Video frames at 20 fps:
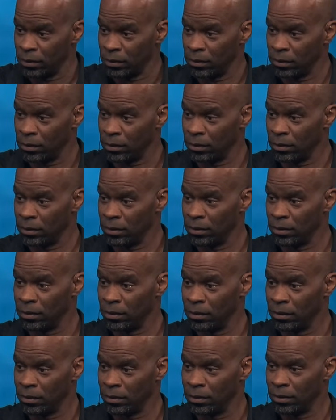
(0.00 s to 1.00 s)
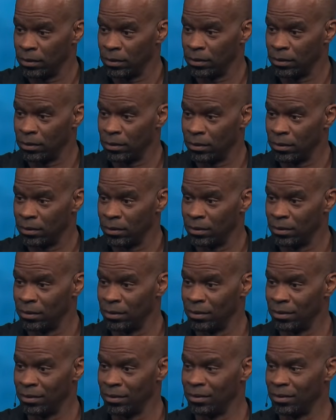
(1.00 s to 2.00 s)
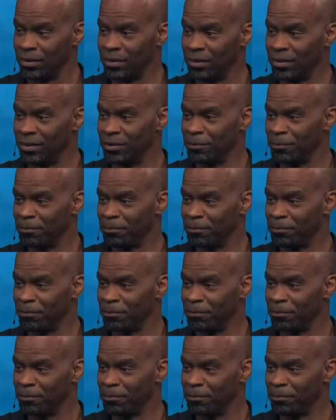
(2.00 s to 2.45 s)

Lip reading: No one is speaking in this clip.